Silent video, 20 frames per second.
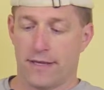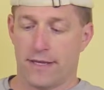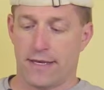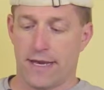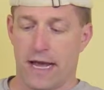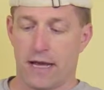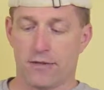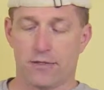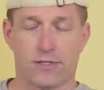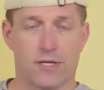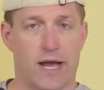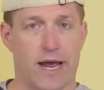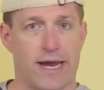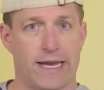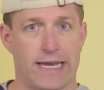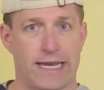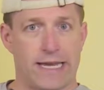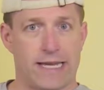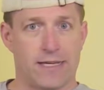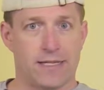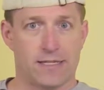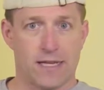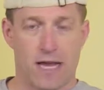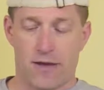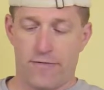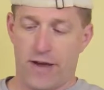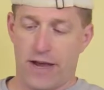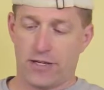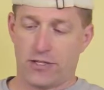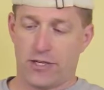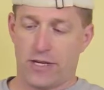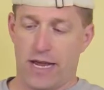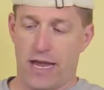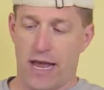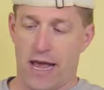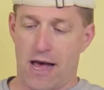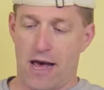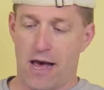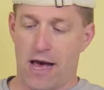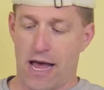the downside is I
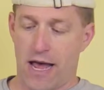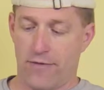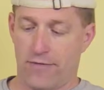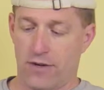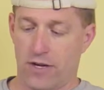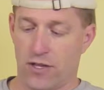have